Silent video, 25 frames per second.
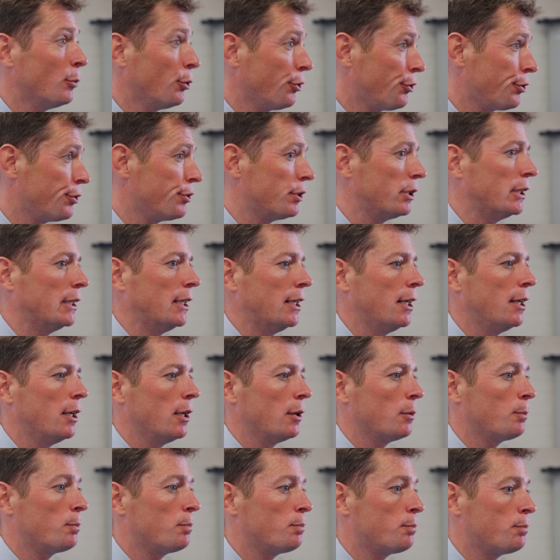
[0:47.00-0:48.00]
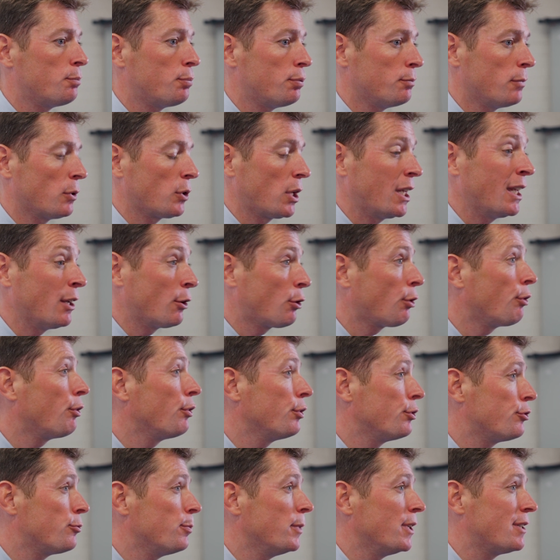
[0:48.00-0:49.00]
mother
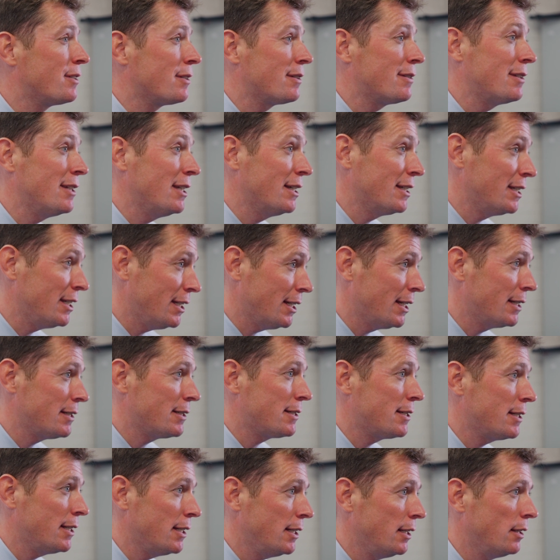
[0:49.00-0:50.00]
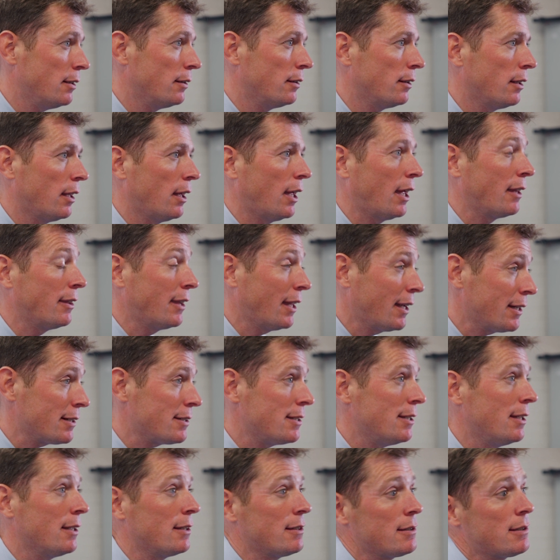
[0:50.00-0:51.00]
encouraged me to see an ENT, and
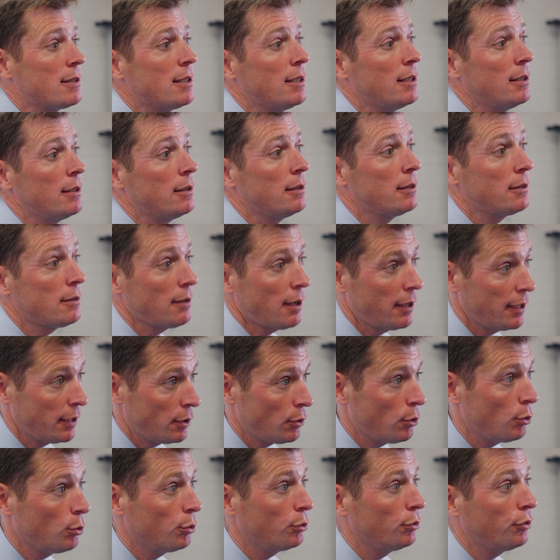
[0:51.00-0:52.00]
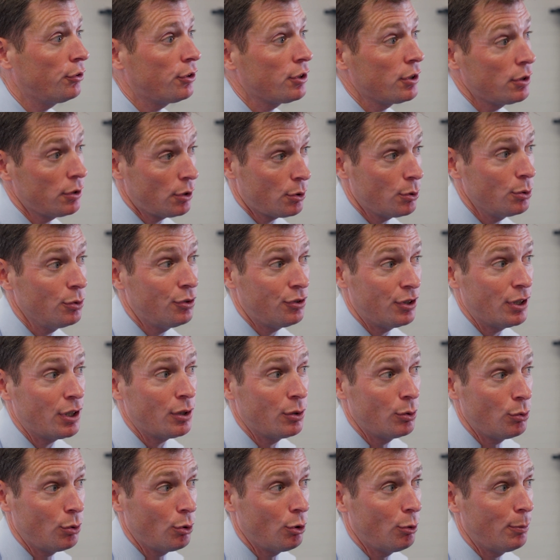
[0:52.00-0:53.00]
that ENT diagnosed an
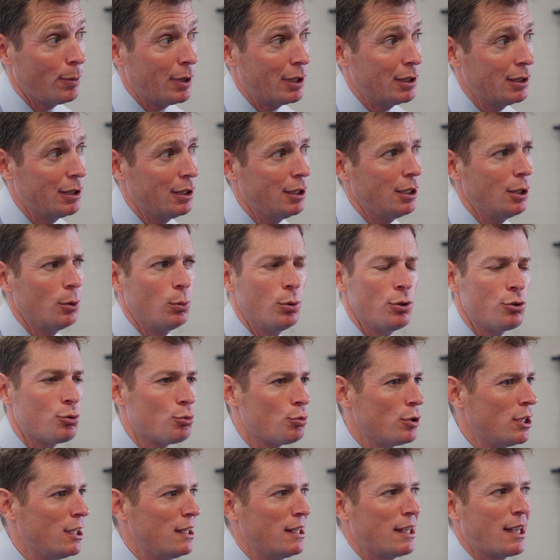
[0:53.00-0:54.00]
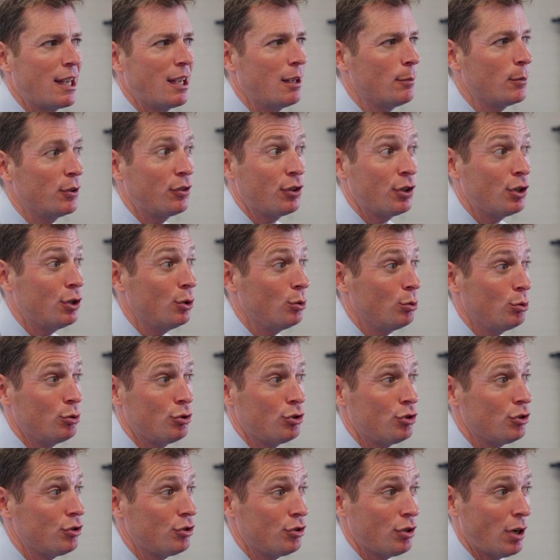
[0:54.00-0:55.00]
acoustic neuroma, which really came as a
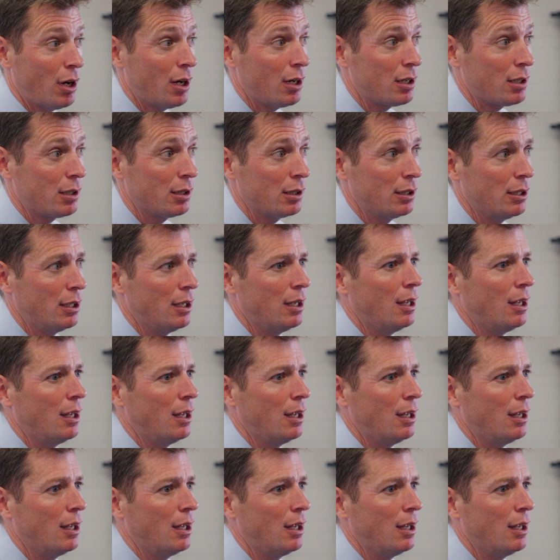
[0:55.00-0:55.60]
huge shock.